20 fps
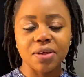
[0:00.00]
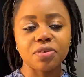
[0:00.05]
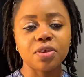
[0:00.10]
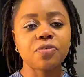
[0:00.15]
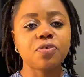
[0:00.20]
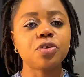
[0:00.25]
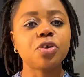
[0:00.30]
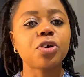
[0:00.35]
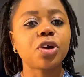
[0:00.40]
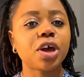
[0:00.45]
So if
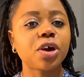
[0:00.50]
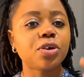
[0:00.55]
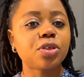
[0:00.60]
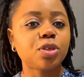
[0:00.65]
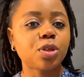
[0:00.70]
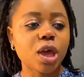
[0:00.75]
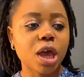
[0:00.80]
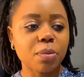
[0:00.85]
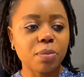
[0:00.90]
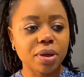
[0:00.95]
you don't get
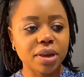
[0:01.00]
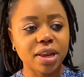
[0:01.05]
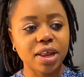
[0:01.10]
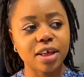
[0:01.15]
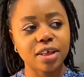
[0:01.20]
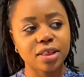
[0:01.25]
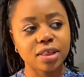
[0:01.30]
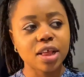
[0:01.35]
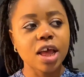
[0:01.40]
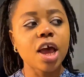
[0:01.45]
into
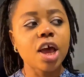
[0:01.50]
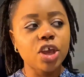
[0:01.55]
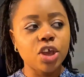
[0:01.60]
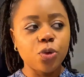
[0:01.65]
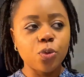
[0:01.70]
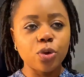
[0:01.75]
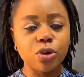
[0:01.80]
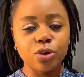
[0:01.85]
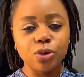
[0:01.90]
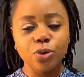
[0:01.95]
M&S, you
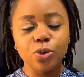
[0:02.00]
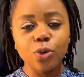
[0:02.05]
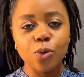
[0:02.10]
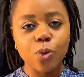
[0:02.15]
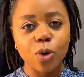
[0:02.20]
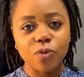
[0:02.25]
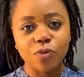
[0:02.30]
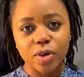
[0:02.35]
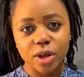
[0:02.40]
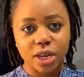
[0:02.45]
want to go
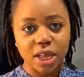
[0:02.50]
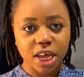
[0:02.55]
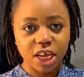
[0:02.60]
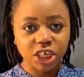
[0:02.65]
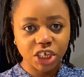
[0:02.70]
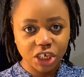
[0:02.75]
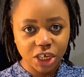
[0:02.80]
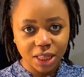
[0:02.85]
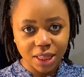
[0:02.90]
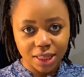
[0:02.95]
work for an
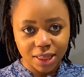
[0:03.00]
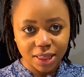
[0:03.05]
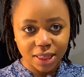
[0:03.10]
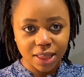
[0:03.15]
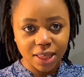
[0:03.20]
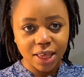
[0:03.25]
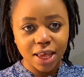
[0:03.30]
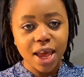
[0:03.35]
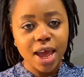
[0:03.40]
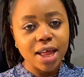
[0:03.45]

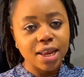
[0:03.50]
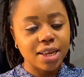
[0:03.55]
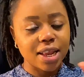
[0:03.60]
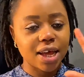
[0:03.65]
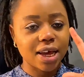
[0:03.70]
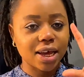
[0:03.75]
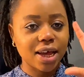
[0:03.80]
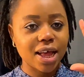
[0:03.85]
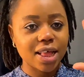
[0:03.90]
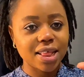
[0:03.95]
agency
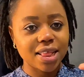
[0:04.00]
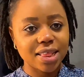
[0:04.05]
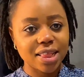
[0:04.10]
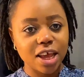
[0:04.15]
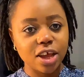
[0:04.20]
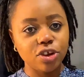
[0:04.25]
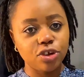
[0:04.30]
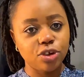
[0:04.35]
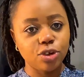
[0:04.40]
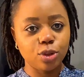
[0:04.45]
that can
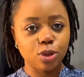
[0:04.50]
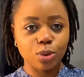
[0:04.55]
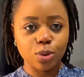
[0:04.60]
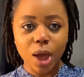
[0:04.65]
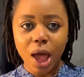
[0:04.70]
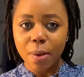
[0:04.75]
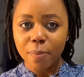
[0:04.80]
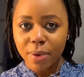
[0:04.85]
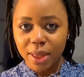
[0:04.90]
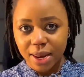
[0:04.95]
send you to
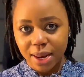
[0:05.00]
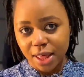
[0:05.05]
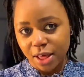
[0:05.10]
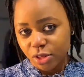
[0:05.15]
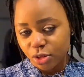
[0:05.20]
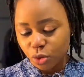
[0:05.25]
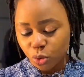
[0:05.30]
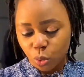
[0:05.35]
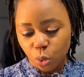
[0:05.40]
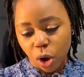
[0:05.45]

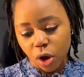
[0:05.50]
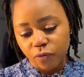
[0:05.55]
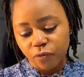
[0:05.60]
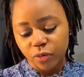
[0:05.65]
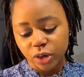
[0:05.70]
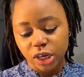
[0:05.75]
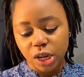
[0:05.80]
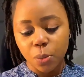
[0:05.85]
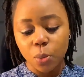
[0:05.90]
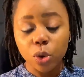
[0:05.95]
M&S to work for
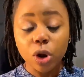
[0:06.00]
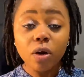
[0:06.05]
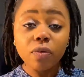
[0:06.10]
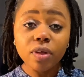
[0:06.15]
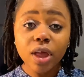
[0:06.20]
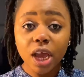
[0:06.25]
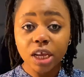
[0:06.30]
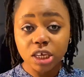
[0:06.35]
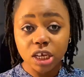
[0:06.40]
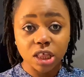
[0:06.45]
them. One of
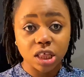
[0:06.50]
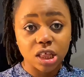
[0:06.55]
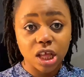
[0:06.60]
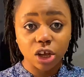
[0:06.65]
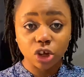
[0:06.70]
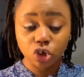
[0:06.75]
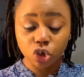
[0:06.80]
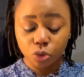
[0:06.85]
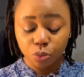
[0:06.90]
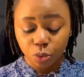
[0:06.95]
the agencies that you
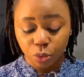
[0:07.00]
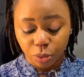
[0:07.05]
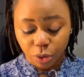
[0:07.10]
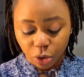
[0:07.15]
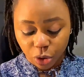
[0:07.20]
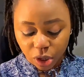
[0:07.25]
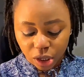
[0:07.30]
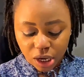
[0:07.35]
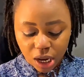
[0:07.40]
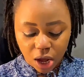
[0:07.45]
should be
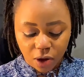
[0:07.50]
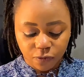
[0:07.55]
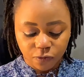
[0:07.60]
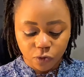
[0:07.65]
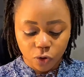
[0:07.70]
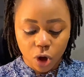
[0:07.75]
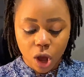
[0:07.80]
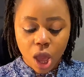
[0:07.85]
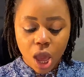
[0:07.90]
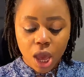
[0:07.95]
looking out
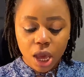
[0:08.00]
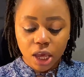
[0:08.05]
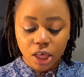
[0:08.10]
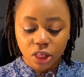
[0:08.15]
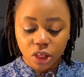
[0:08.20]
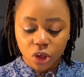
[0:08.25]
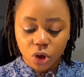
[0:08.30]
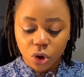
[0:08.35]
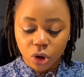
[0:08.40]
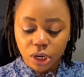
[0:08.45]
for is
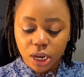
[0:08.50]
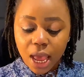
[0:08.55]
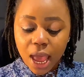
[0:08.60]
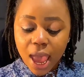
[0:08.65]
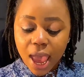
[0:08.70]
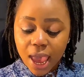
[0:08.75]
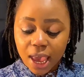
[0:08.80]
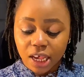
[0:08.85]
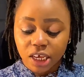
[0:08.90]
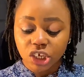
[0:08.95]
called
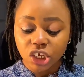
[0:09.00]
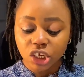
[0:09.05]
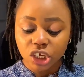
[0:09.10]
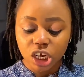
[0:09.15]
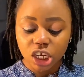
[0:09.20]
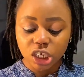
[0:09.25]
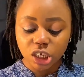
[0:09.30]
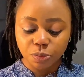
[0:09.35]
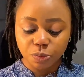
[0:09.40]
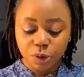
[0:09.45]

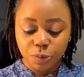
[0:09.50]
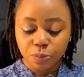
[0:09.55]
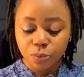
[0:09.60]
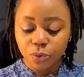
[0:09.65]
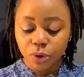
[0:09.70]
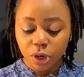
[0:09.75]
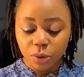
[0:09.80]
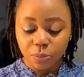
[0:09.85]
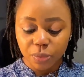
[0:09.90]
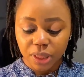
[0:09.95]
Exchange People
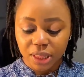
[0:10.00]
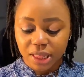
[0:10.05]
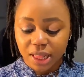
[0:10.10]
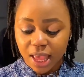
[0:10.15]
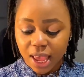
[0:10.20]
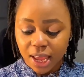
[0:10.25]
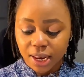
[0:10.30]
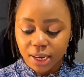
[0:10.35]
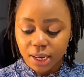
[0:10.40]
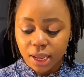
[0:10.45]

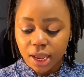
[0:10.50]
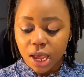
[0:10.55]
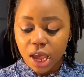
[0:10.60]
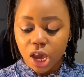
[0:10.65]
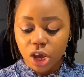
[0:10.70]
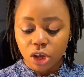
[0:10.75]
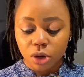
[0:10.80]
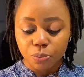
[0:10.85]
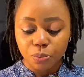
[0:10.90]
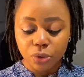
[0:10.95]
Limited.
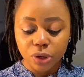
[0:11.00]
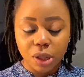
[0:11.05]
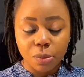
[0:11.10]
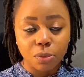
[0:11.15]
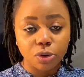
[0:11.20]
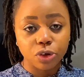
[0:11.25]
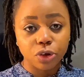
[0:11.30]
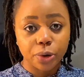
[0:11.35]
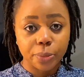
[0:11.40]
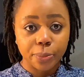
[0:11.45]
Put them
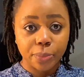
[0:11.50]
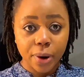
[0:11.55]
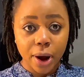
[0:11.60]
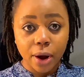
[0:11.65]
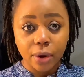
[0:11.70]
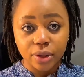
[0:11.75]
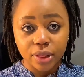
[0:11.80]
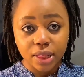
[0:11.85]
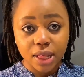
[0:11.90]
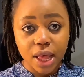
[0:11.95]
on your
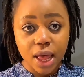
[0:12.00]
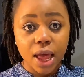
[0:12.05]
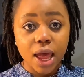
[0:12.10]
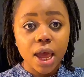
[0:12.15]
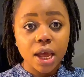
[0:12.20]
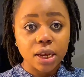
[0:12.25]
browser.